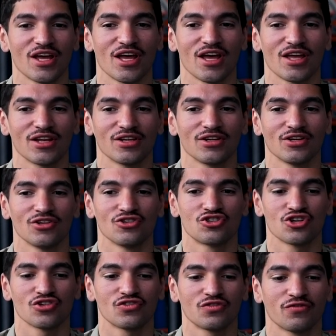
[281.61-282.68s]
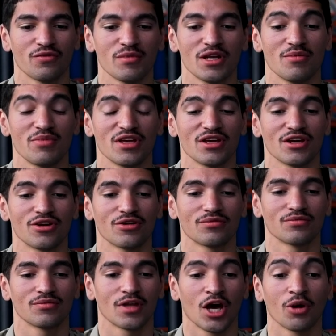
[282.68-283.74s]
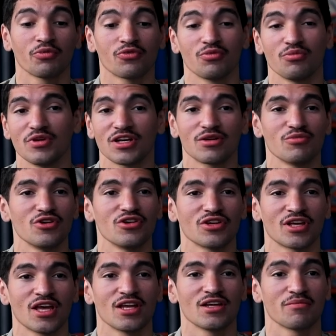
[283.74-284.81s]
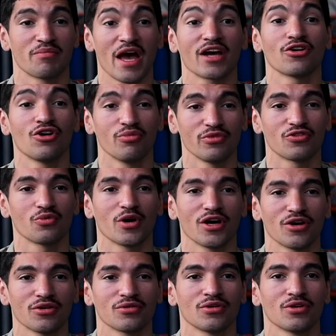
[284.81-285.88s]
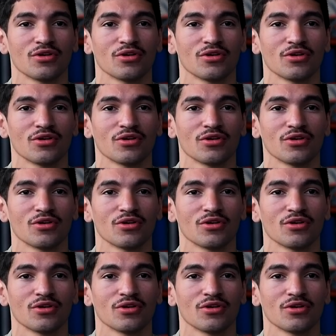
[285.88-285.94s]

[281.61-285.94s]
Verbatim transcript: And just for me to be here helps me communicating back home as well